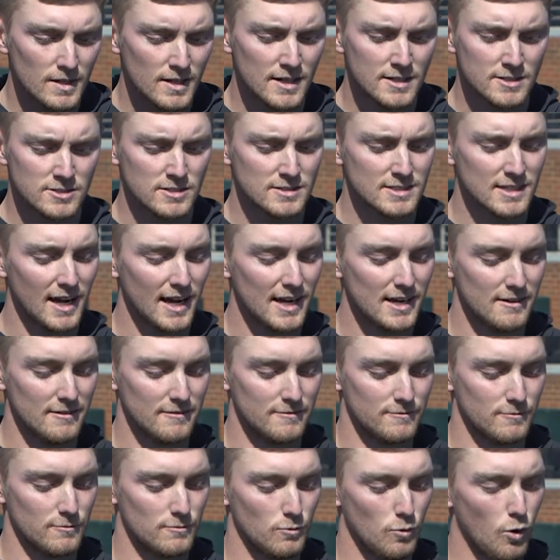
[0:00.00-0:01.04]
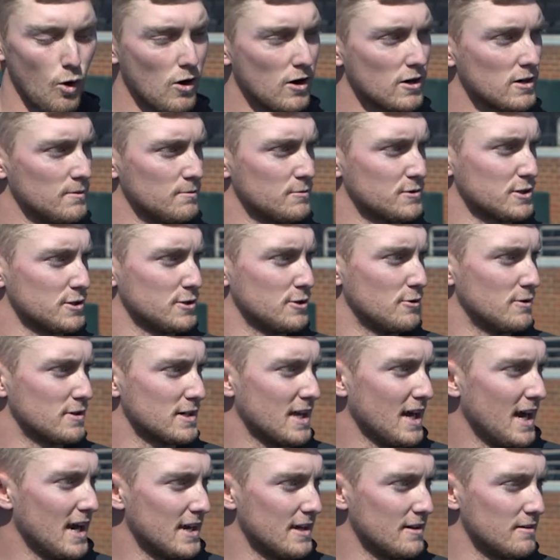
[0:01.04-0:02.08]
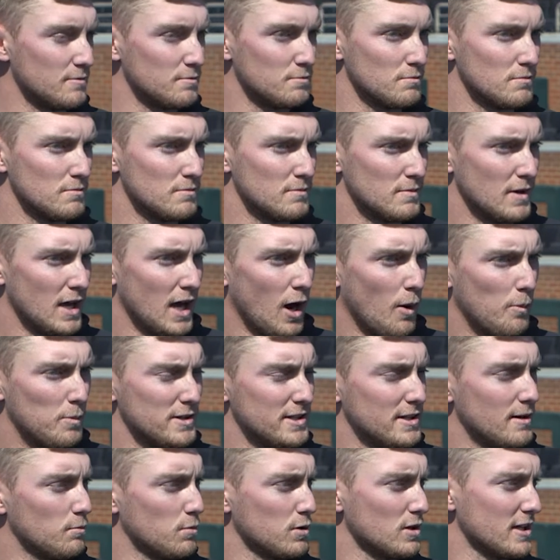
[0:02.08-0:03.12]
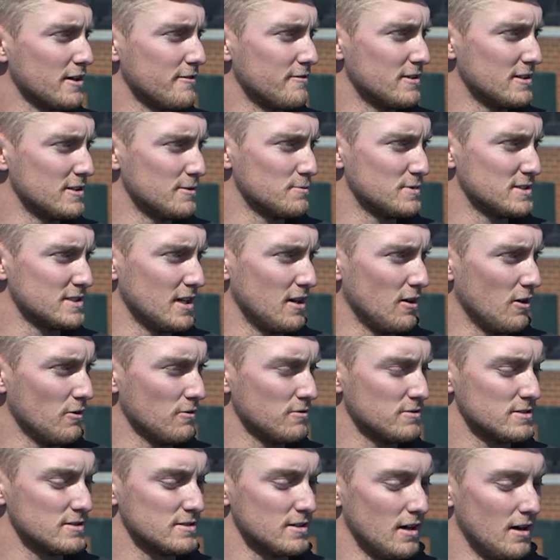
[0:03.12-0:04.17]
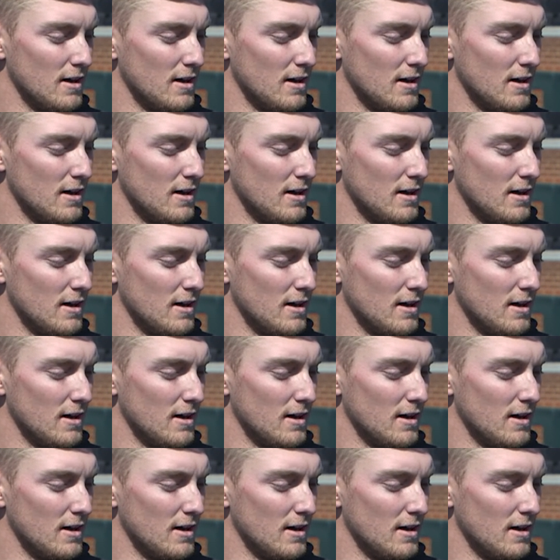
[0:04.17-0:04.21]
It's just kind of walking them through and kind of helping them believe in themselves.